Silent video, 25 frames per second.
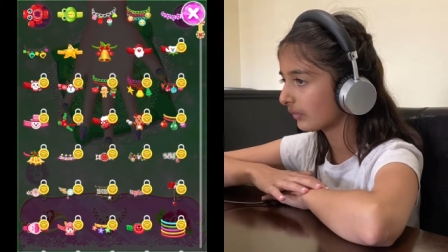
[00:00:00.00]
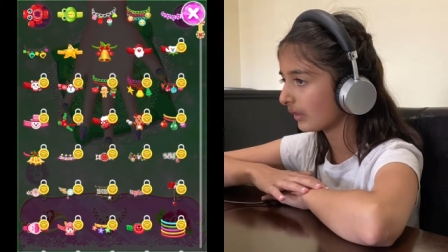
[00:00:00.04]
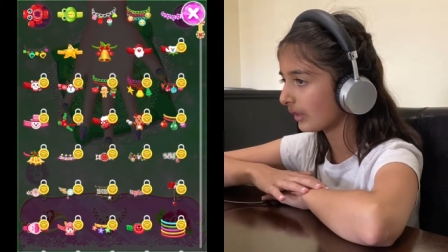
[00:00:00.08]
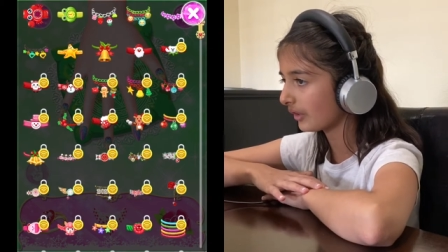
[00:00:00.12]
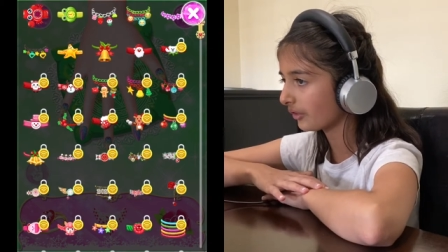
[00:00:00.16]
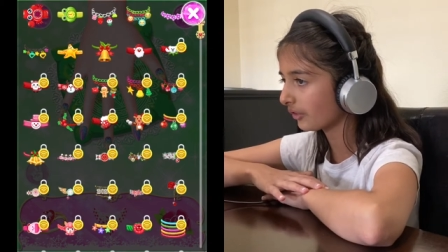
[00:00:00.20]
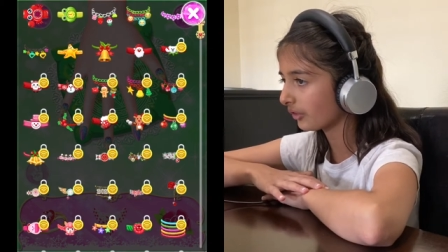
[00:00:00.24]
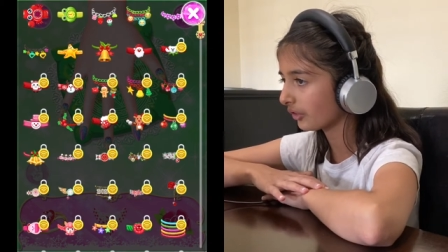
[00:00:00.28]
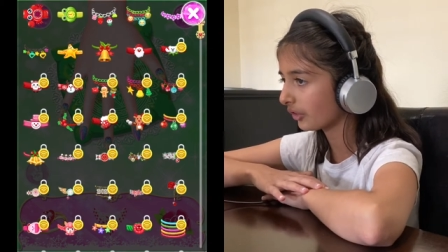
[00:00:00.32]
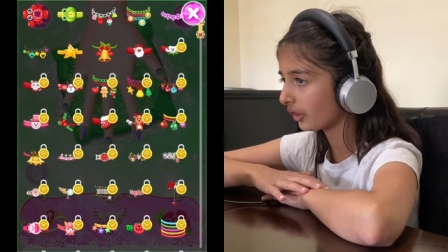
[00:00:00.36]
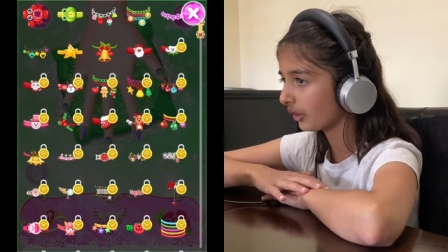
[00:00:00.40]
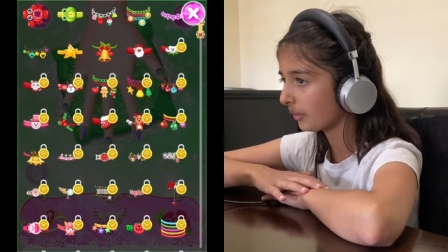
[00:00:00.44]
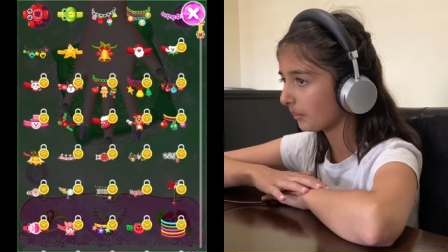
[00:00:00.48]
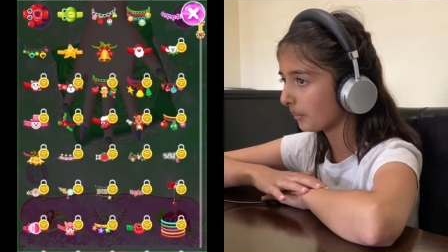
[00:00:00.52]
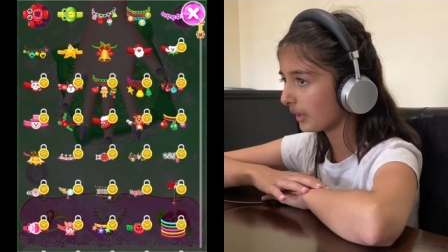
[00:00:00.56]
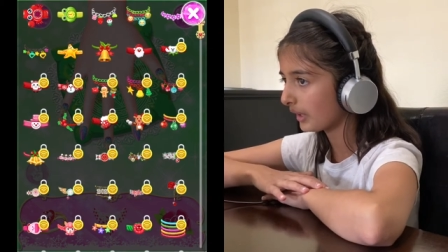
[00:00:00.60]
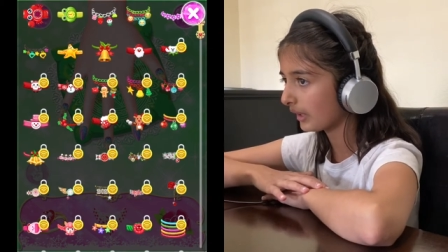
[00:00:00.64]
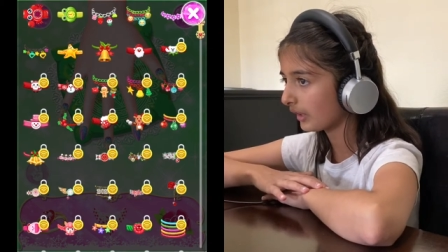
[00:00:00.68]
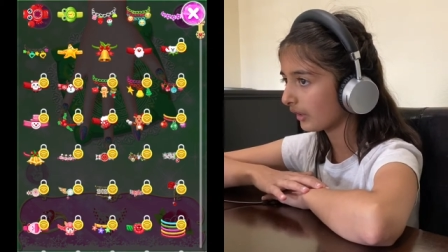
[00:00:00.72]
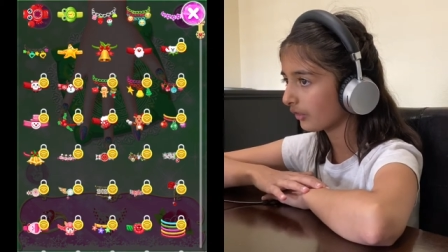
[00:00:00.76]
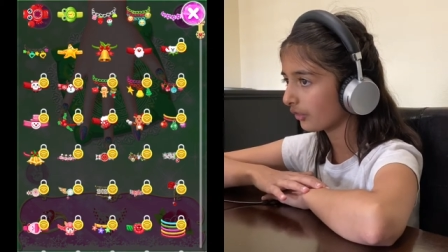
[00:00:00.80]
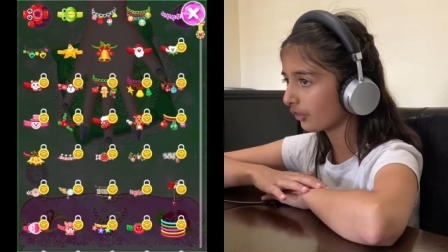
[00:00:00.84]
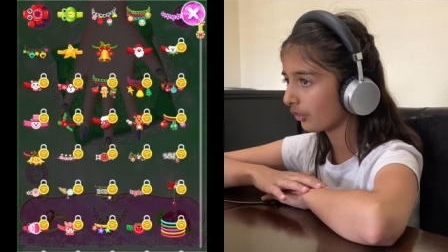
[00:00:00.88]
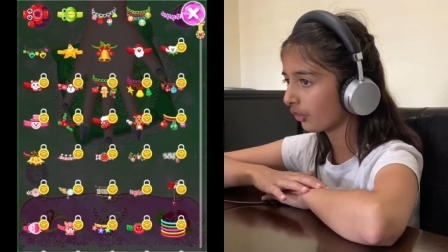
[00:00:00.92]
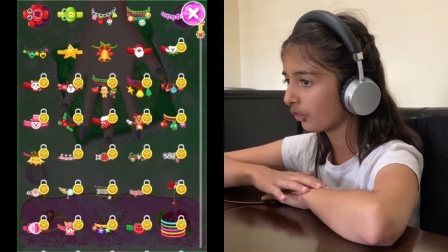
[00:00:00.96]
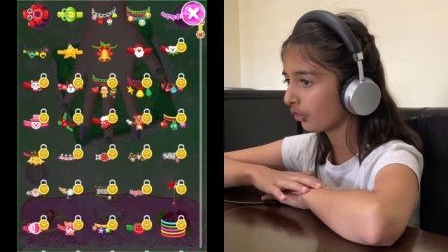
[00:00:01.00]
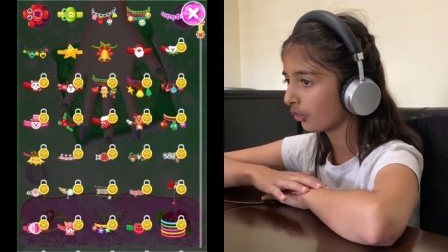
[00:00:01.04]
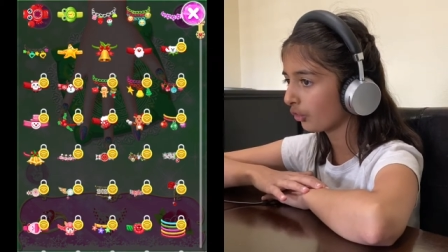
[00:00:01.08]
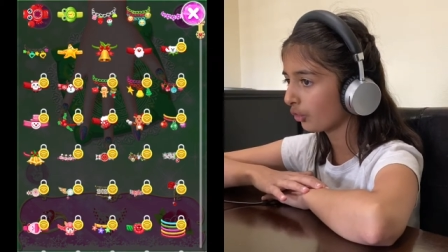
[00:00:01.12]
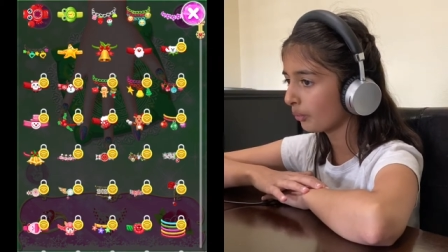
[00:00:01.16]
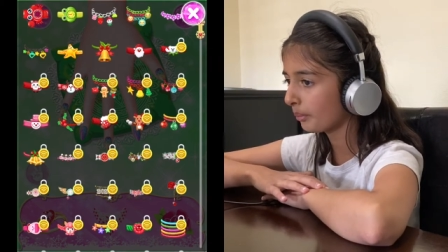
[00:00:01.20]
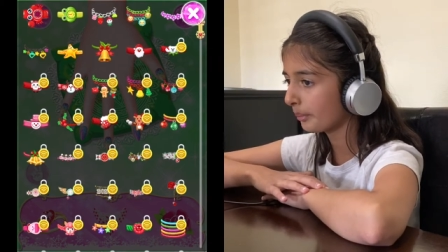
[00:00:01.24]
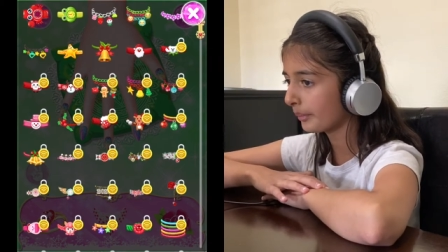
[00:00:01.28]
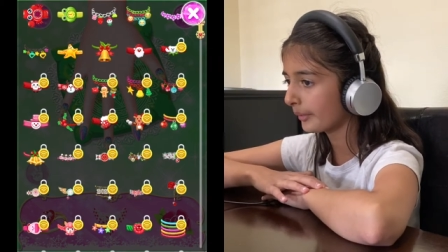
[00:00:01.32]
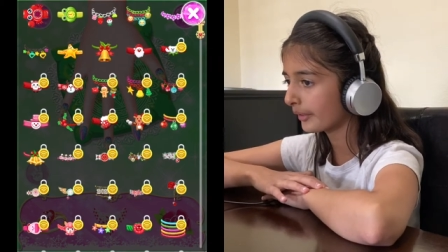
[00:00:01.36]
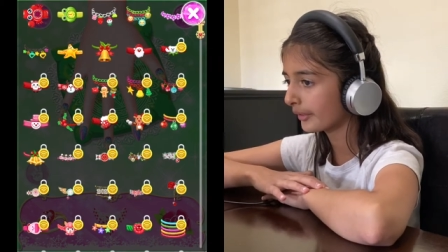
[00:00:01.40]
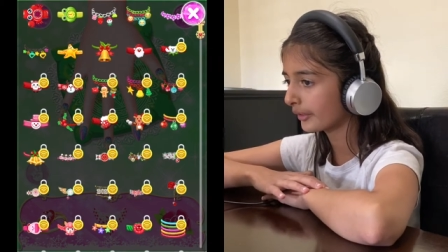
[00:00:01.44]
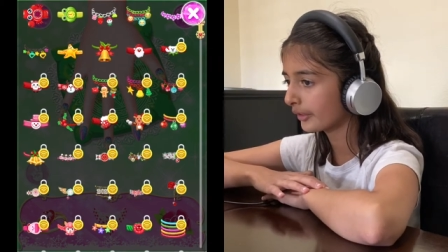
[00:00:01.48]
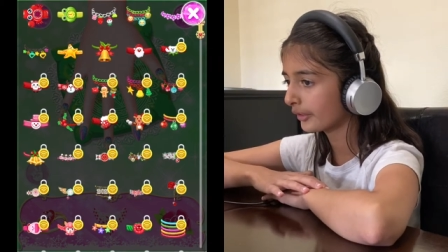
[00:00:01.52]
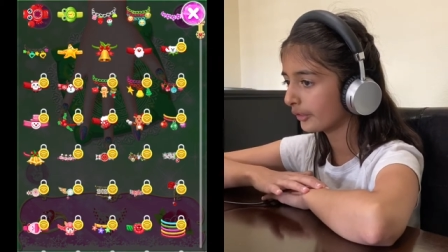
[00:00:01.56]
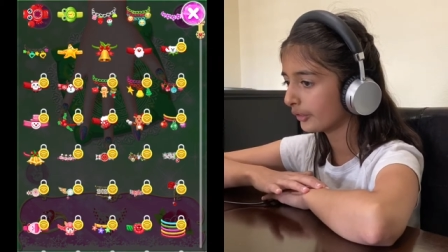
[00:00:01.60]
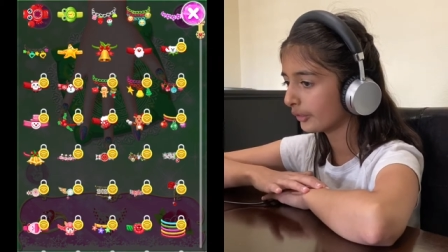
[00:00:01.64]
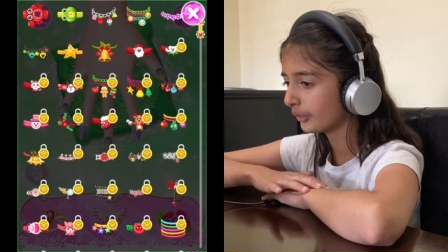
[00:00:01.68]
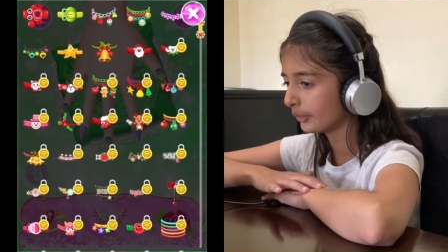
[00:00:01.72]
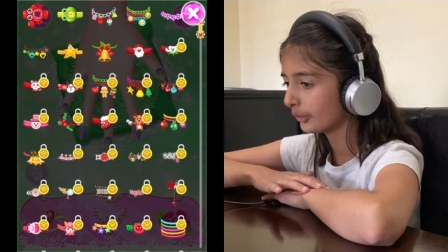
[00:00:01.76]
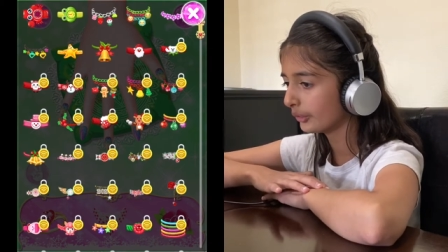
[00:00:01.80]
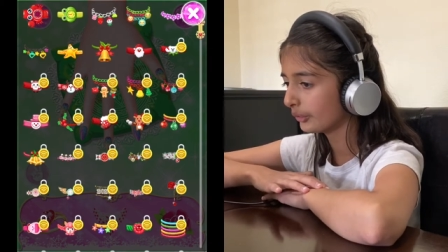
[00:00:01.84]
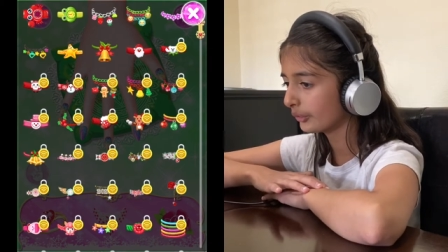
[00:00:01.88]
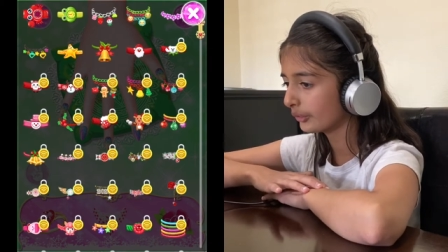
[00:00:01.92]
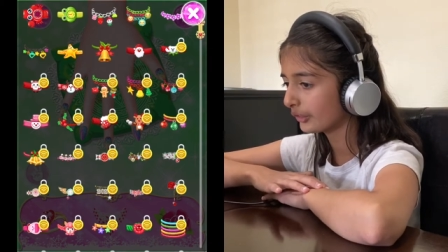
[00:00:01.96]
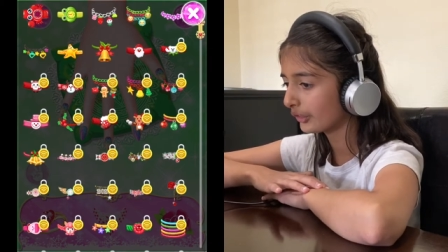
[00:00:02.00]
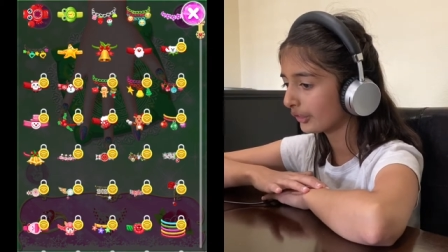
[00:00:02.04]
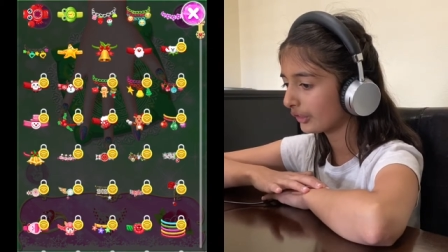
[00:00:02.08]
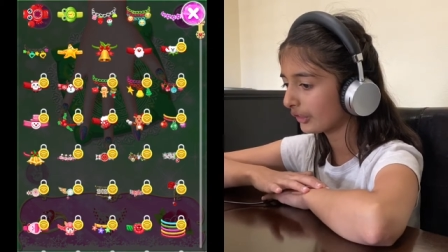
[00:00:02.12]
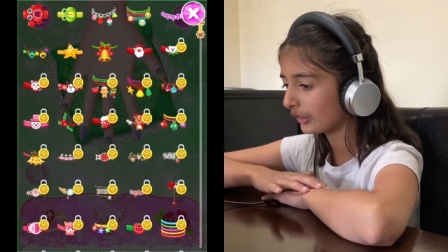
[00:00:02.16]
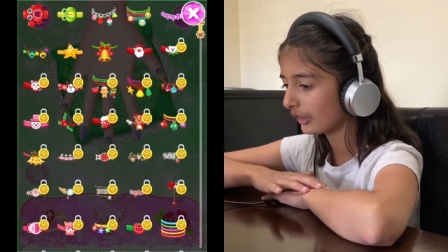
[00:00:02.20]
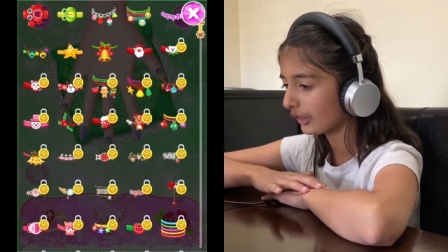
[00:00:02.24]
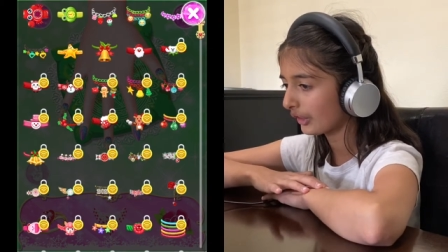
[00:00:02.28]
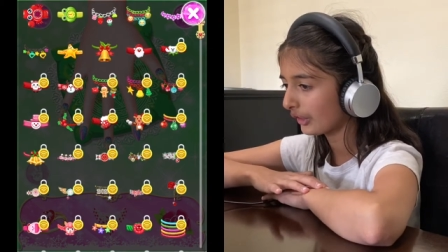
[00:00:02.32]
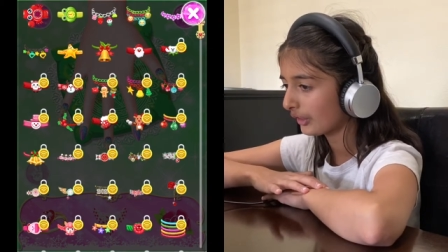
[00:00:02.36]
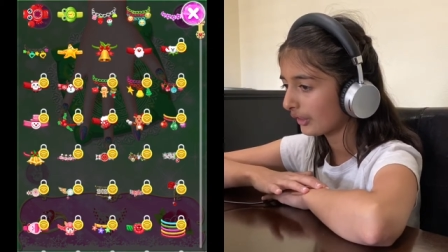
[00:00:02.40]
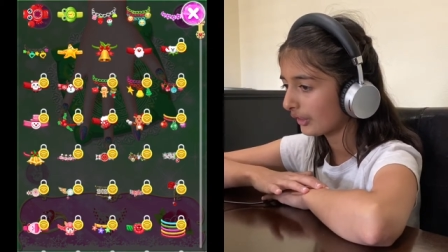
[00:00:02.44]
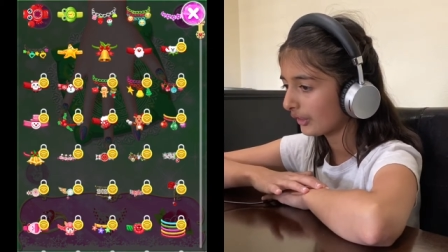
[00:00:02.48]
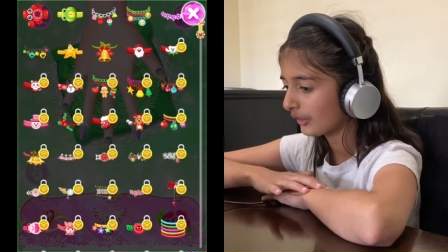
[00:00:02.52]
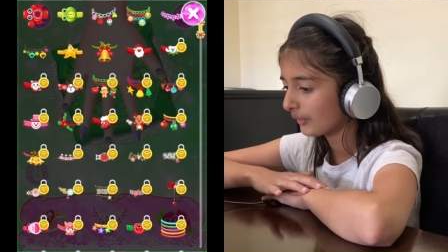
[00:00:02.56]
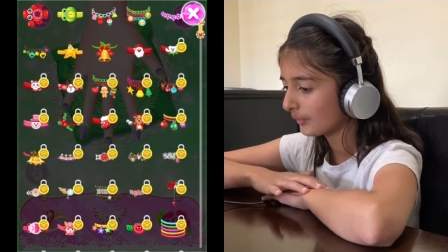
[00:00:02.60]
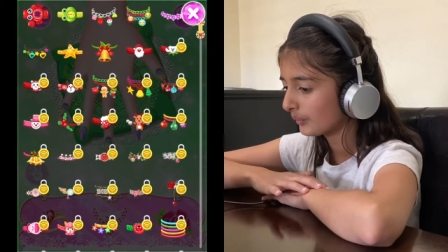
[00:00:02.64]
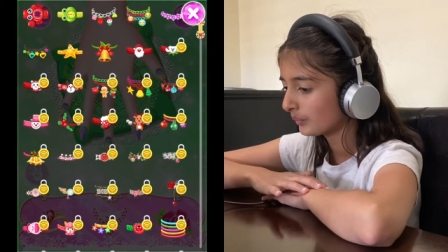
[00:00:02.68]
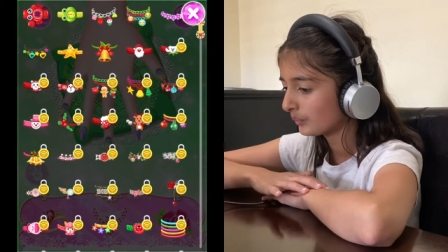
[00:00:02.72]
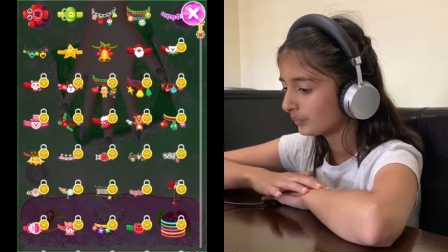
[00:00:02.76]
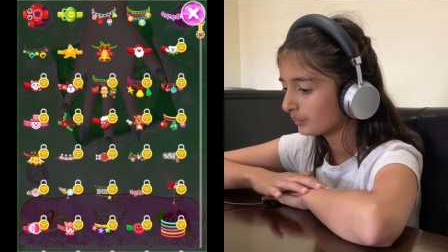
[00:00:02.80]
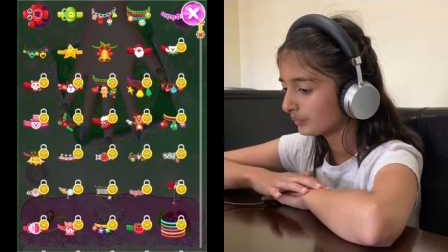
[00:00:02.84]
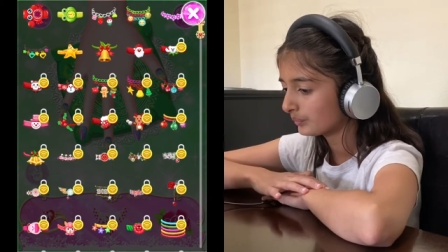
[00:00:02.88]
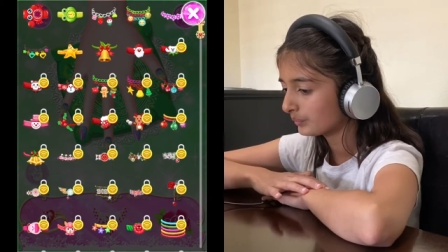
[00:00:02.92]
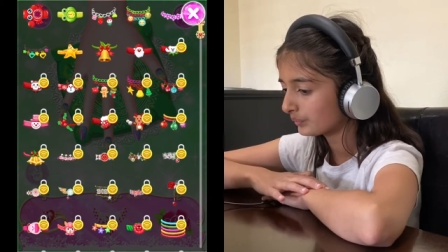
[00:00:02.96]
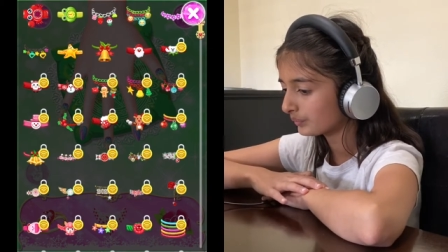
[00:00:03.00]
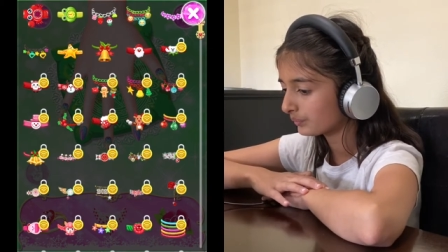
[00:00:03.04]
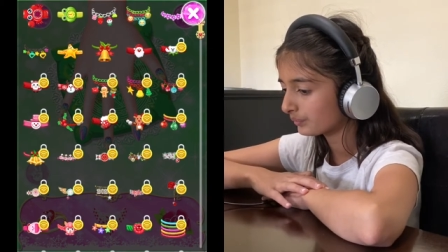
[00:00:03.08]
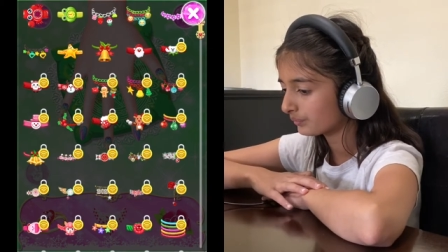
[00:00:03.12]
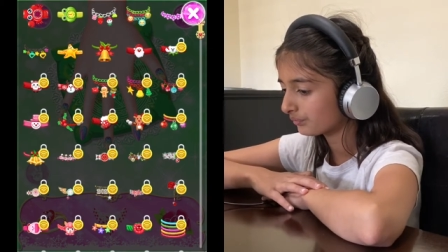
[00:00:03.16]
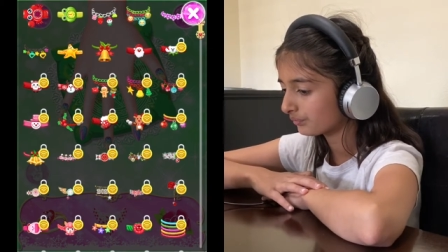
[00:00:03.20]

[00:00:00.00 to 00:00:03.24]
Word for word: That's gonna make it super cute. I